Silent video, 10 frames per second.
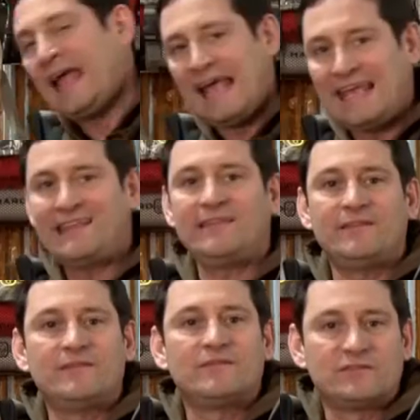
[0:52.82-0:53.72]
eight
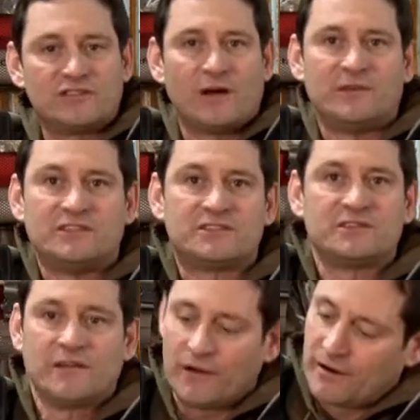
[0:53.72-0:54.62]
dummies.
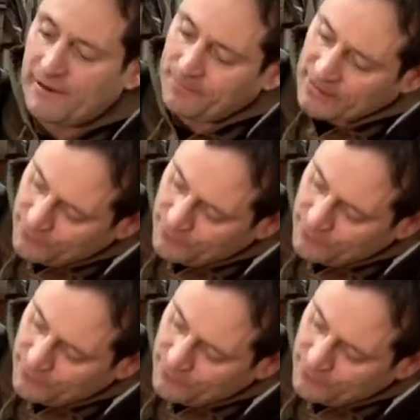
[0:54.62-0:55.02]
All right, and